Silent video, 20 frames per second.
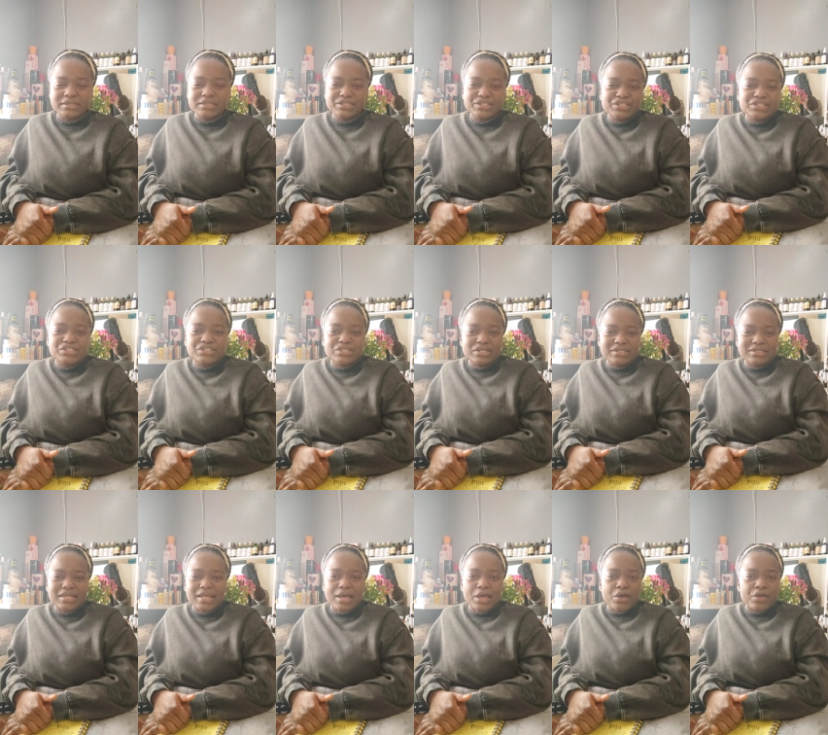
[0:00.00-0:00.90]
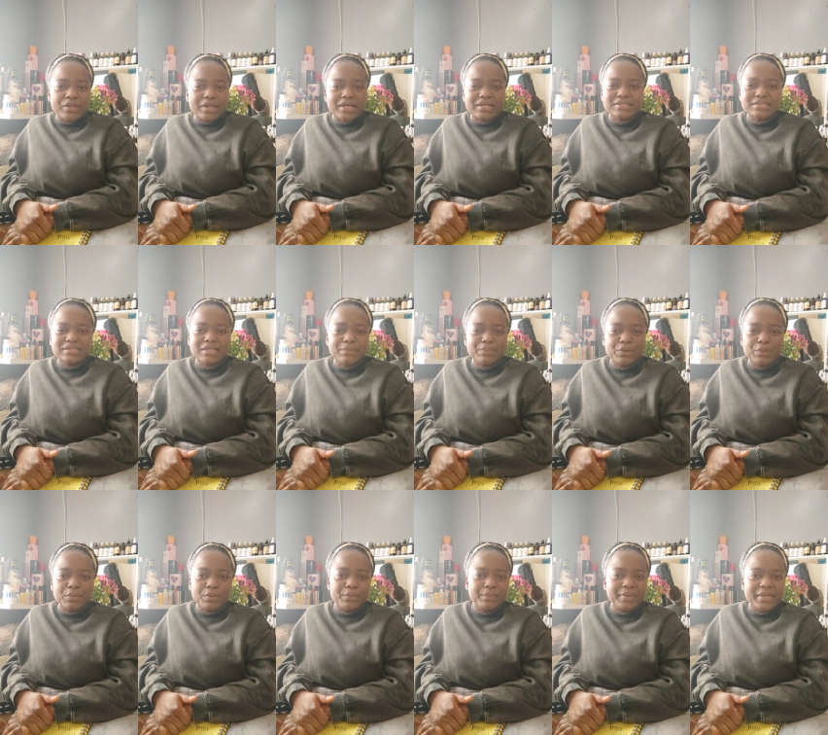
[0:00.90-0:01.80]
This is just like
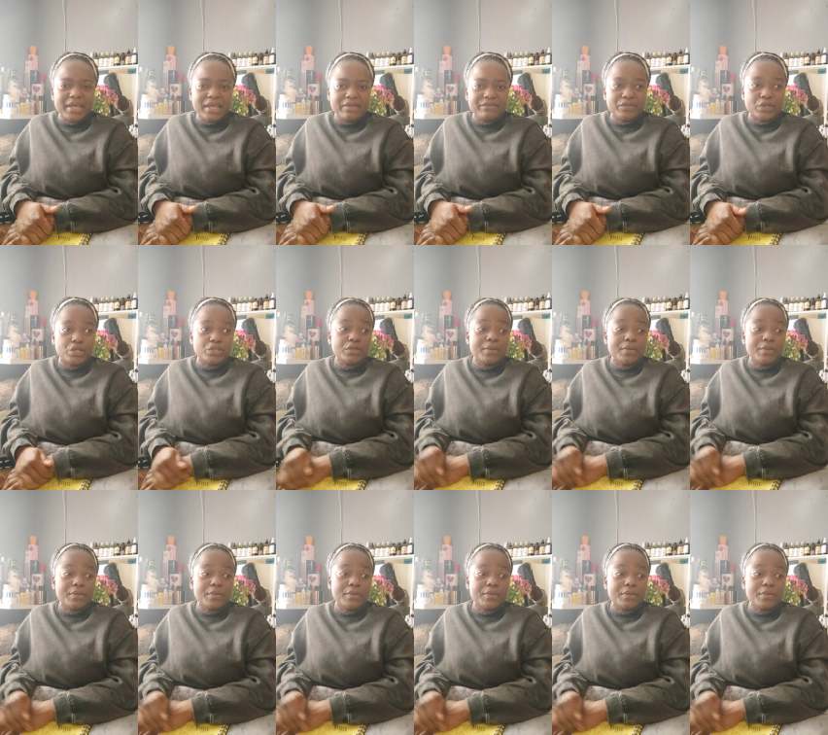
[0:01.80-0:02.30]
unacceptable behavior.